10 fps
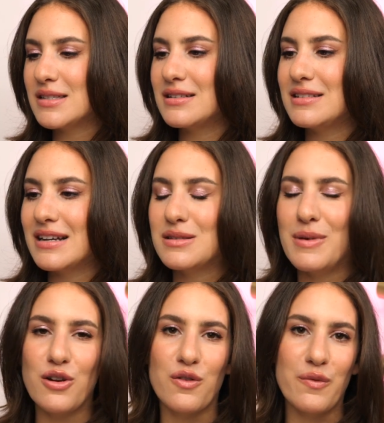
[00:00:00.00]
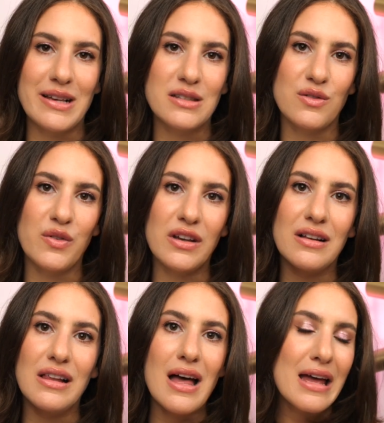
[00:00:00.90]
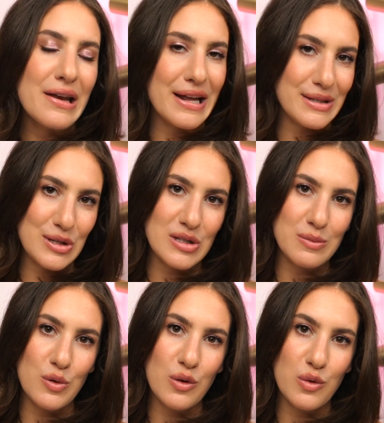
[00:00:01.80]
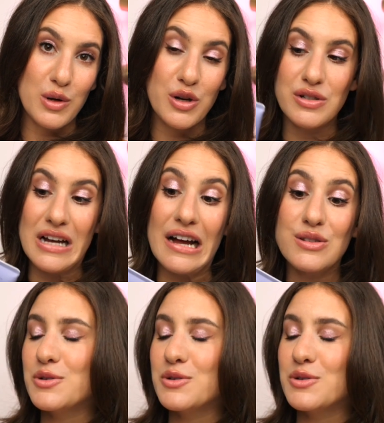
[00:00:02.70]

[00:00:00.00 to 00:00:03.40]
and it does make your face feel nice and smooth when you're done.